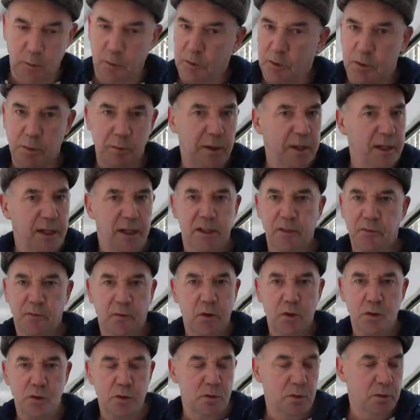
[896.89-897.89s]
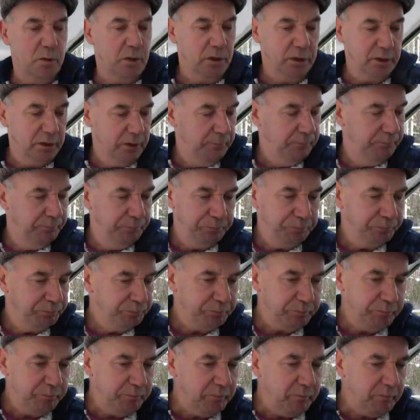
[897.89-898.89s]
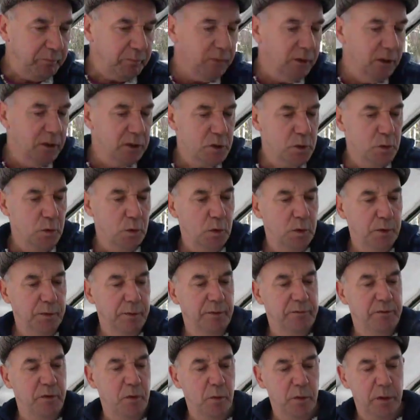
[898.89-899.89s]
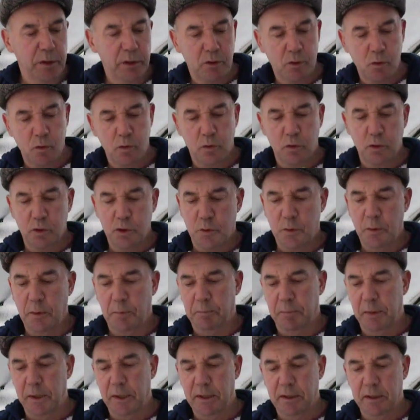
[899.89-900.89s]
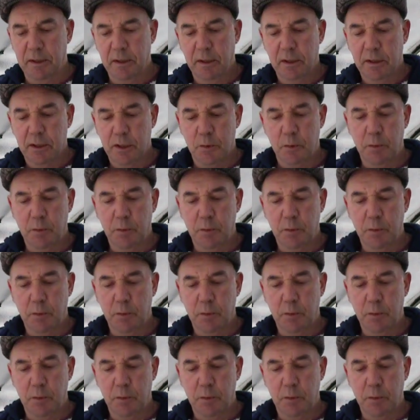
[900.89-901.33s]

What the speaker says: So to me, that's far too hot. So if you want to grow good sweet peas,